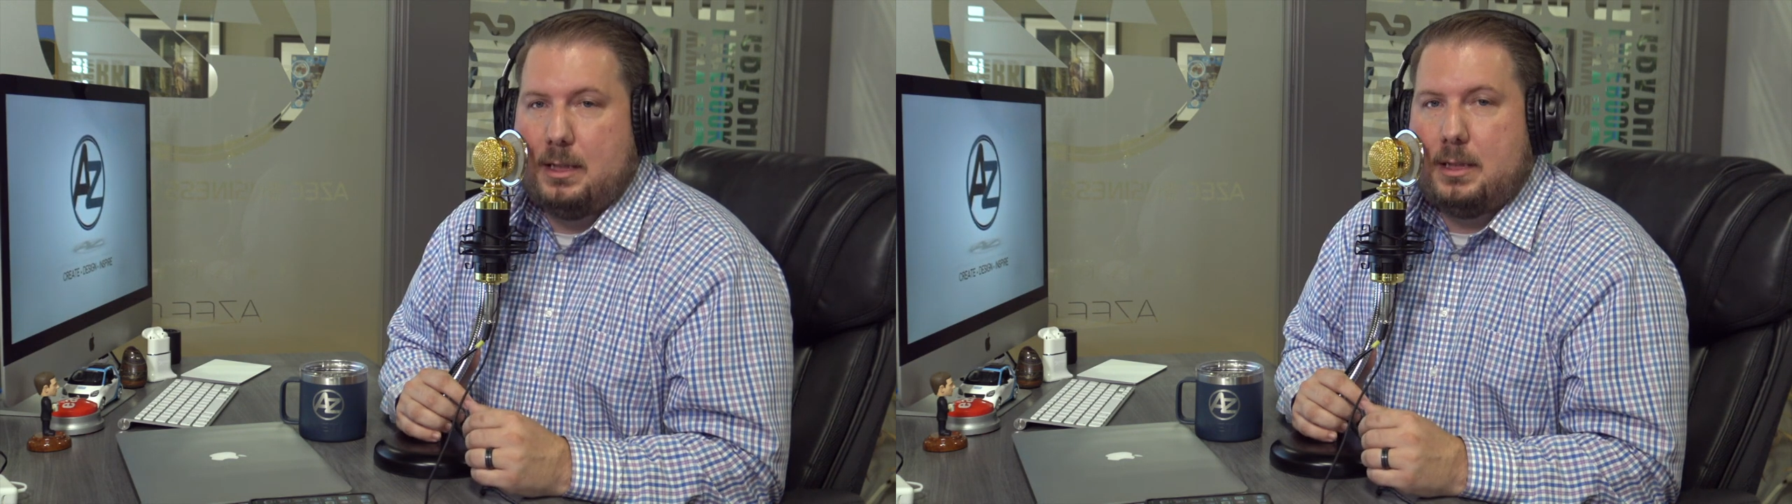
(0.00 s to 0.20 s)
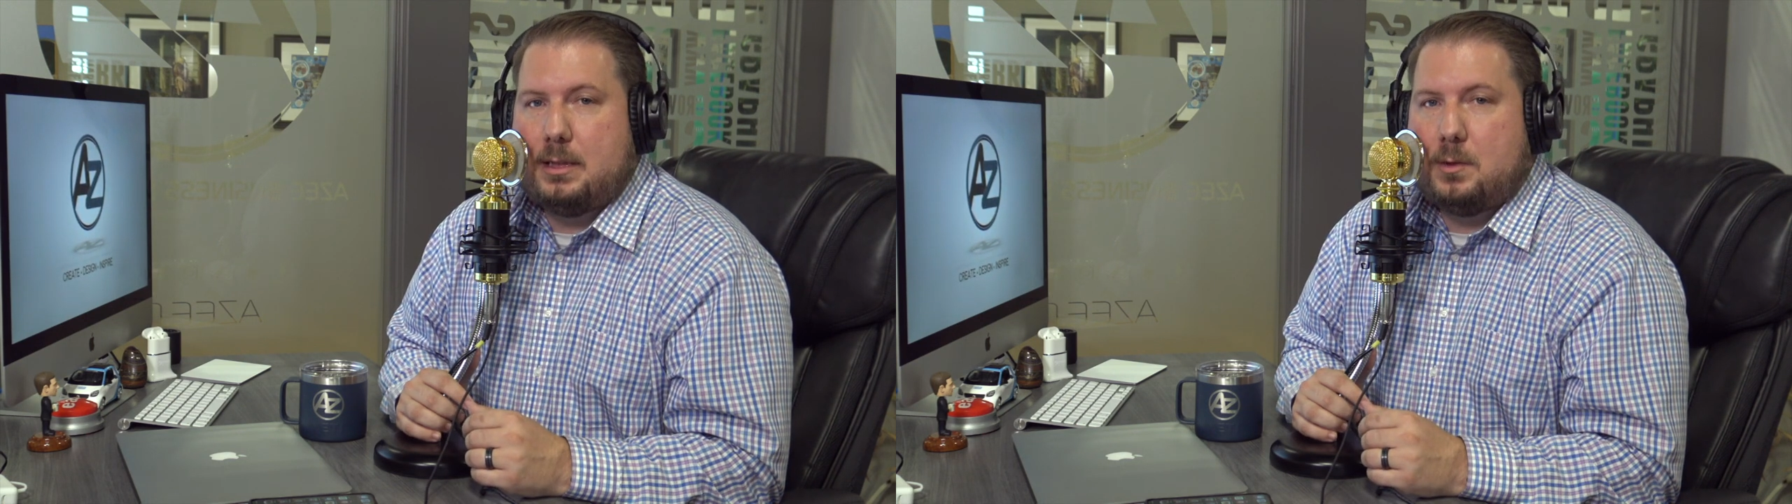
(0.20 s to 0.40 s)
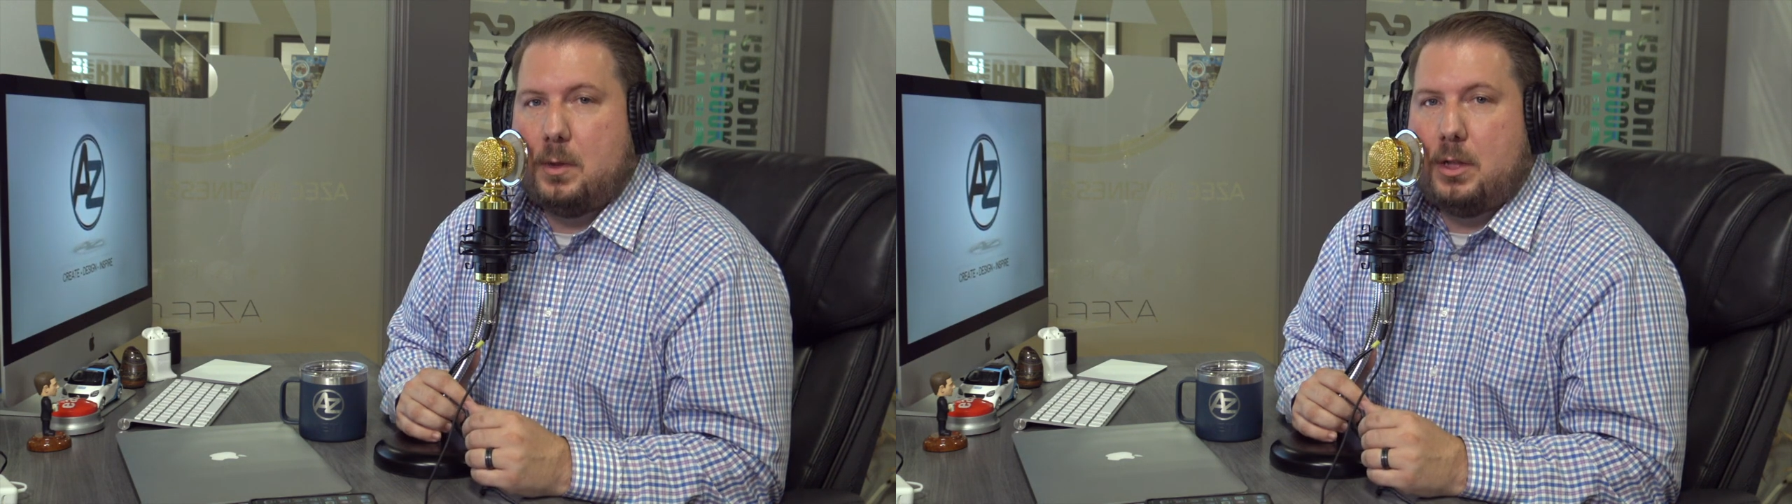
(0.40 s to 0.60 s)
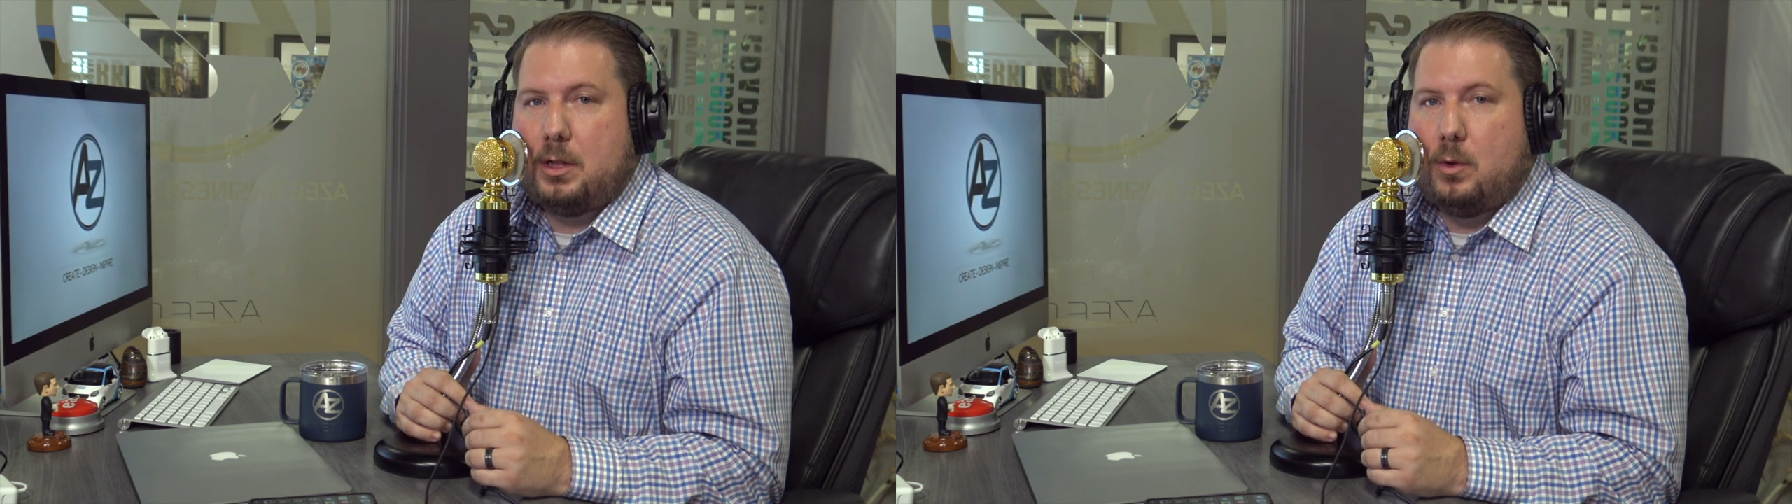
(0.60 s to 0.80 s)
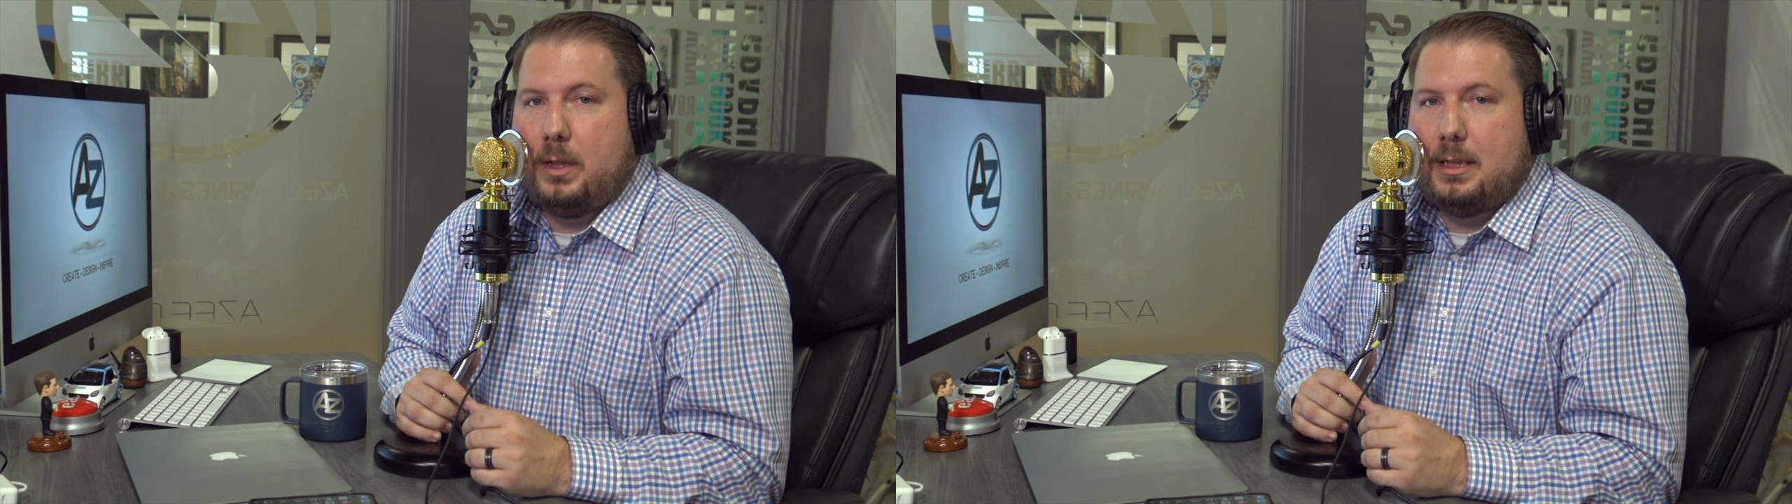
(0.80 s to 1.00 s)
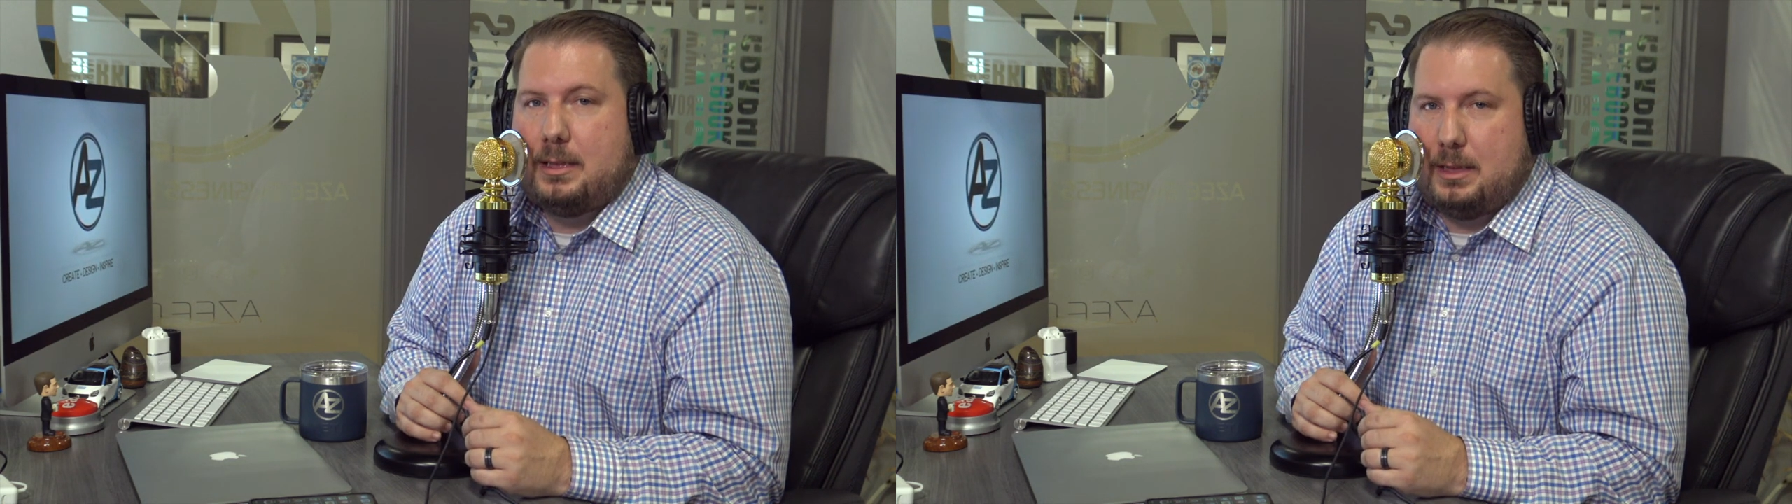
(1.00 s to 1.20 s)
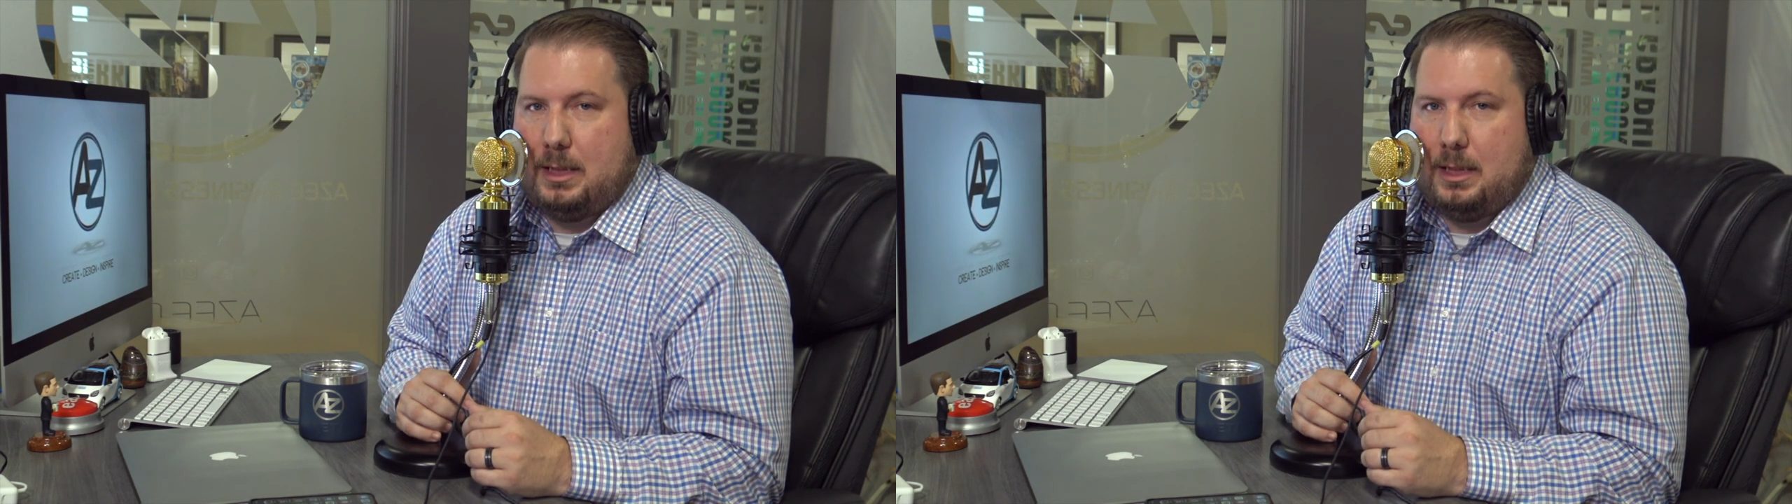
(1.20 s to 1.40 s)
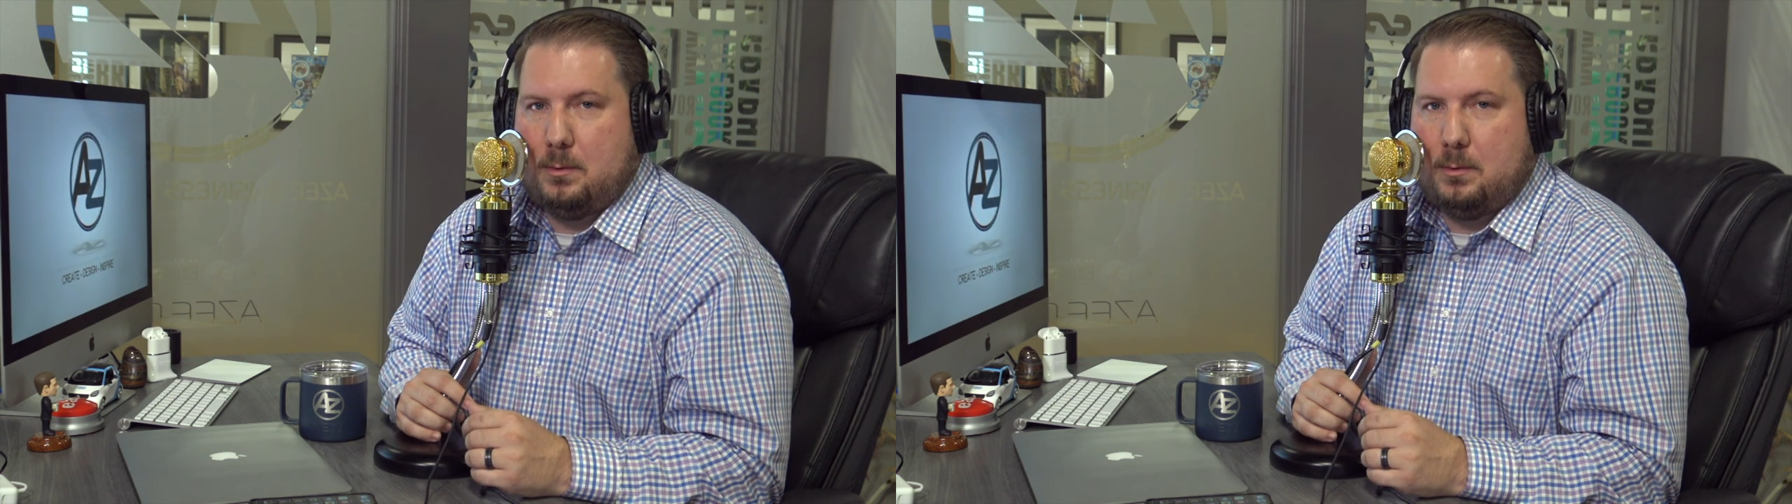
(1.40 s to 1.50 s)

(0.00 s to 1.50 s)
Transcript: This is when they're going to see